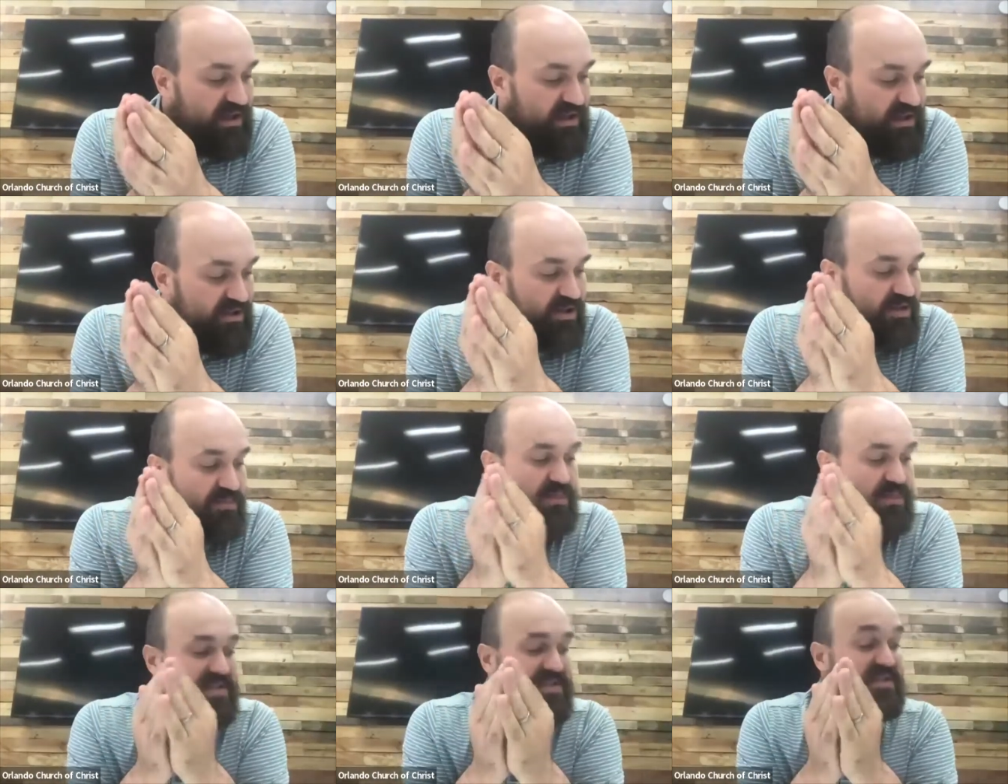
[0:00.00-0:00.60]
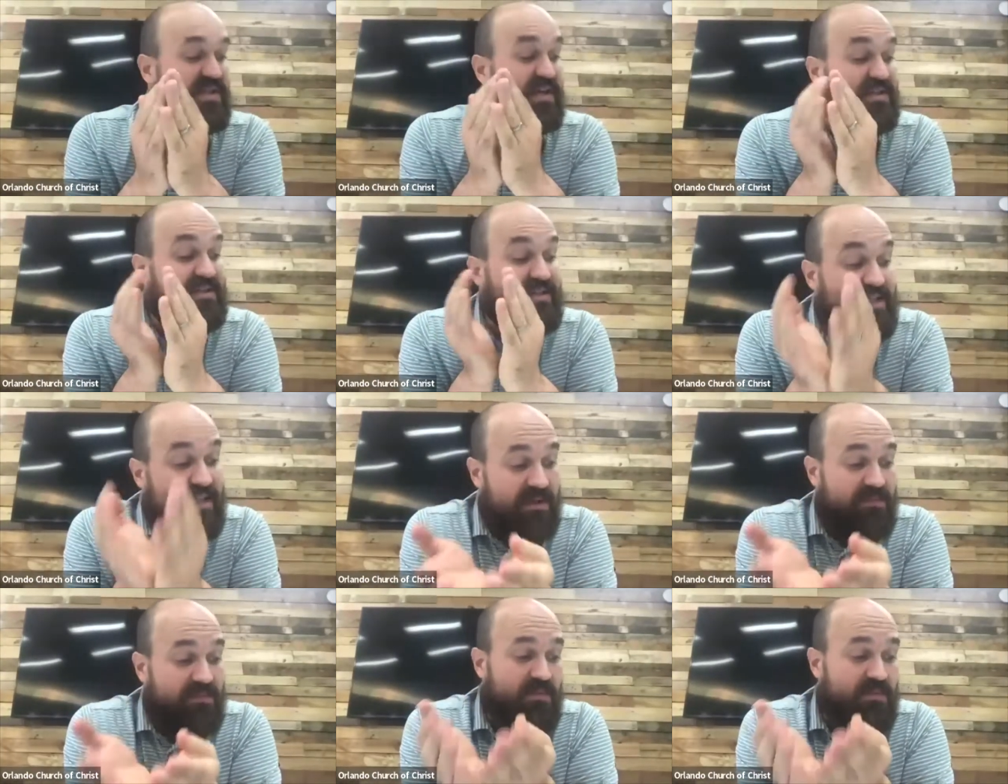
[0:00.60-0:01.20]
It could be said,
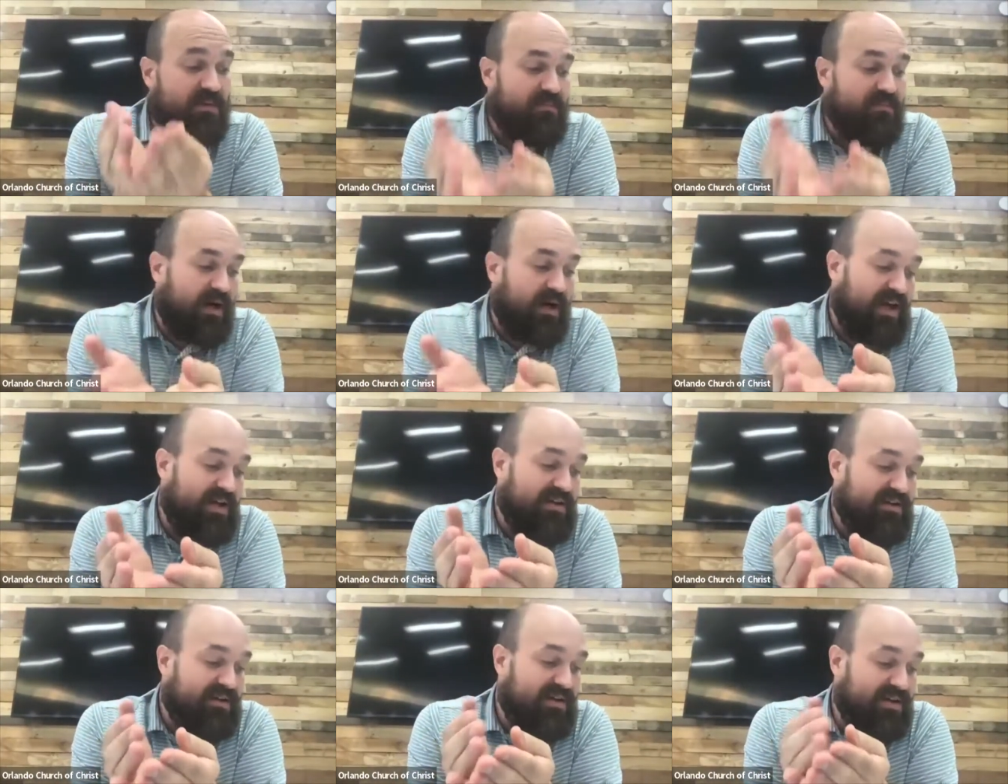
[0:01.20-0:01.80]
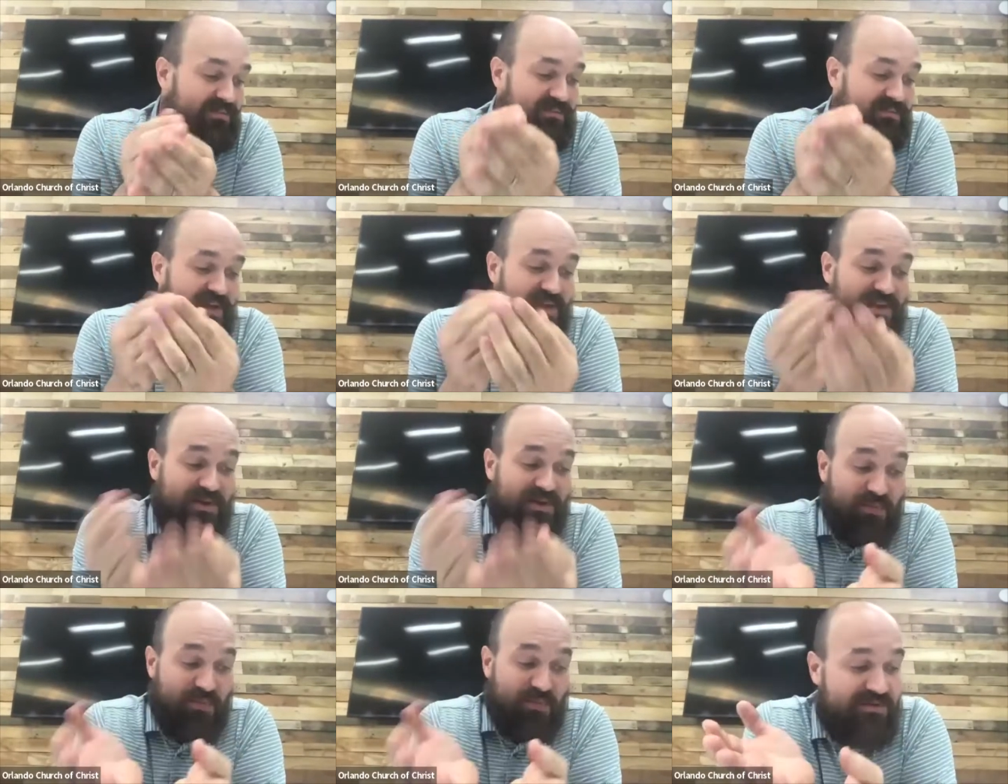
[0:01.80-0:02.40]
keep in mind,
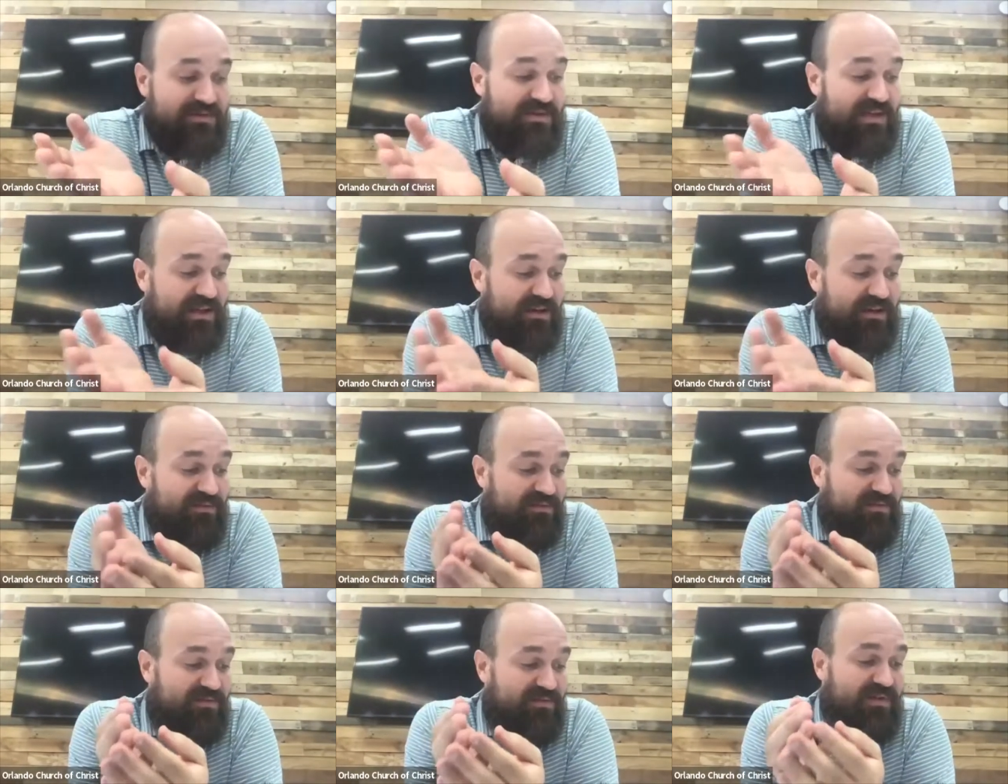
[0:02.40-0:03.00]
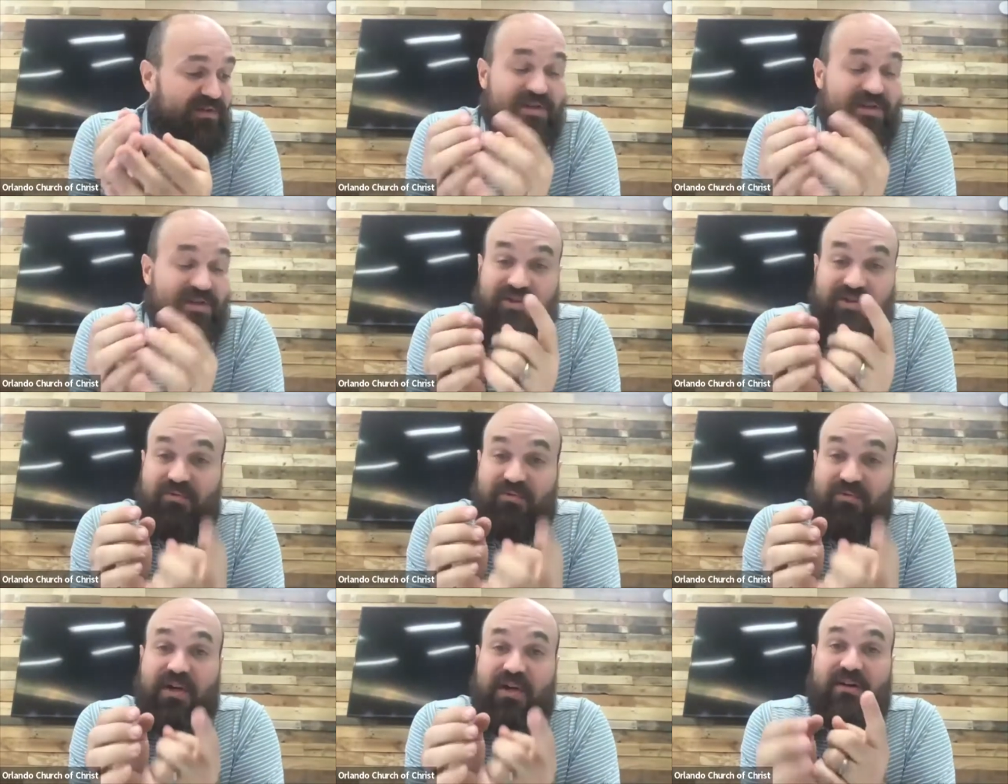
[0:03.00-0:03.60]
in the way you live,
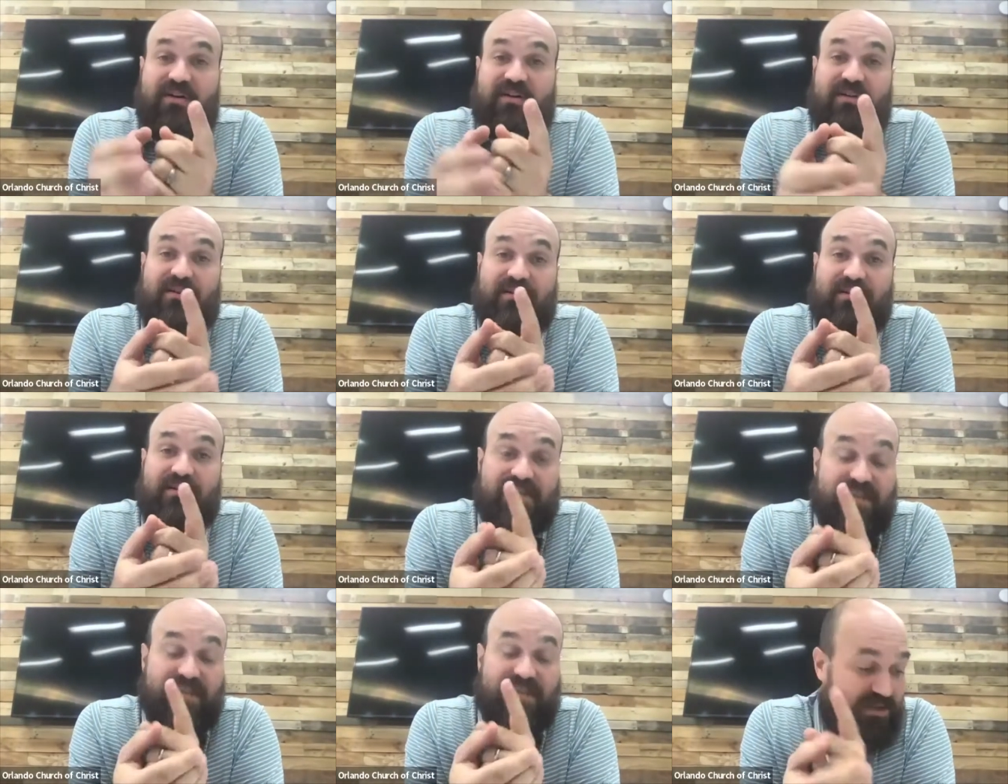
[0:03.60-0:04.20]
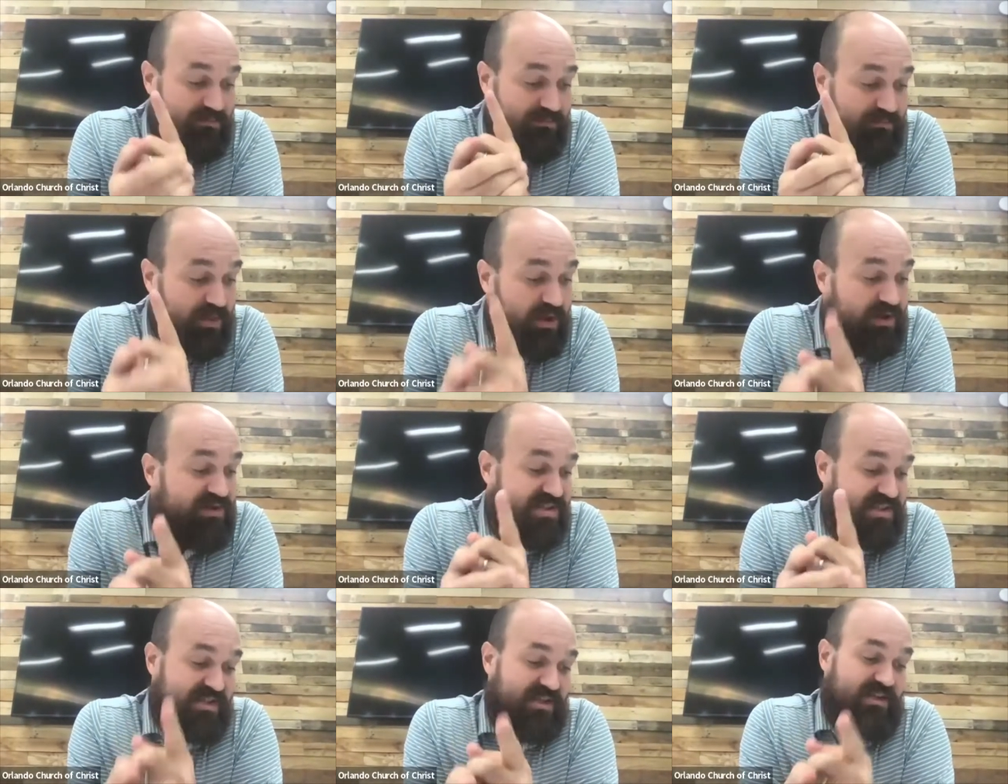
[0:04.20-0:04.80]
you will need
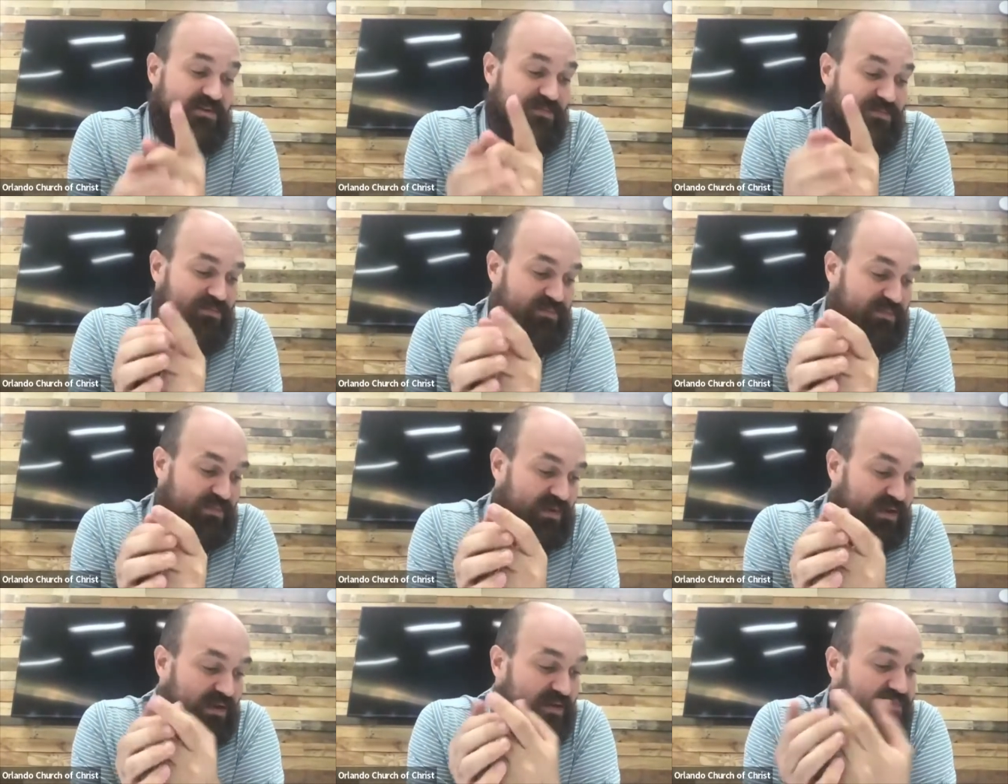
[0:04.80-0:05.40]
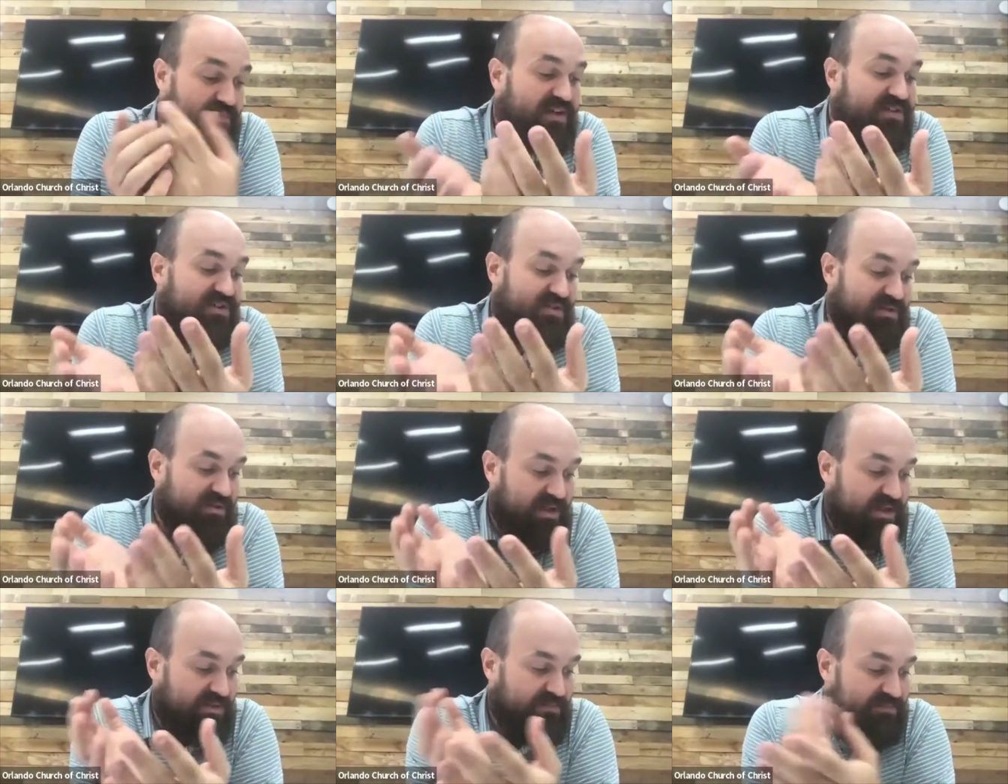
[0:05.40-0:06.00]
mercy
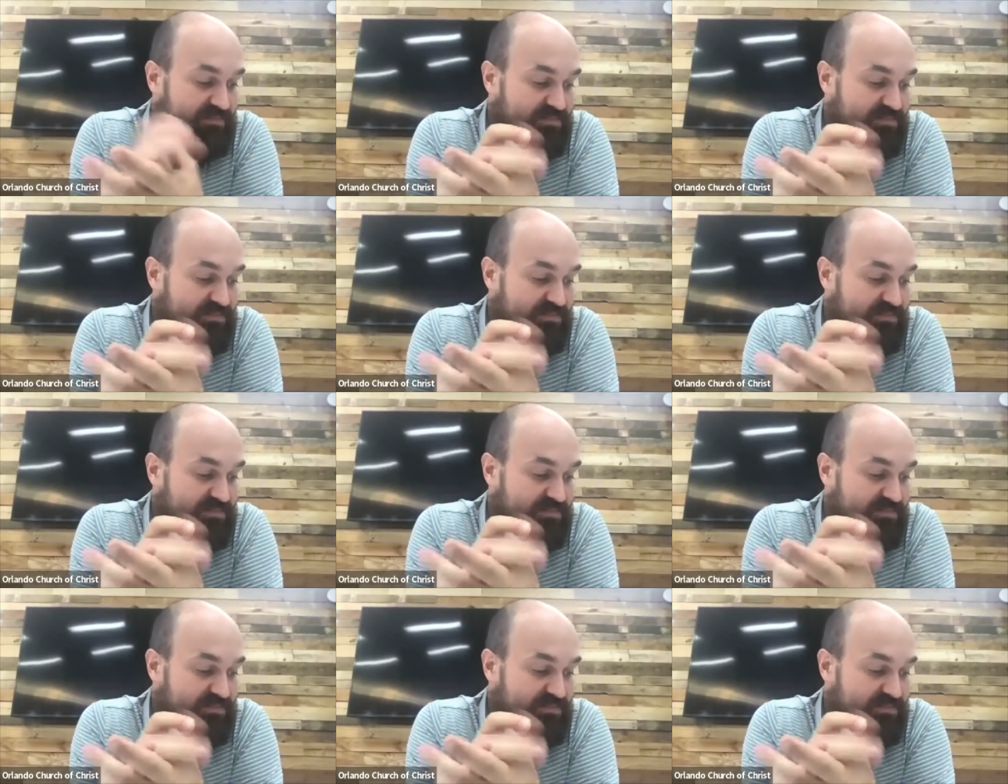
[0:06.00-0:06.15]
eventually.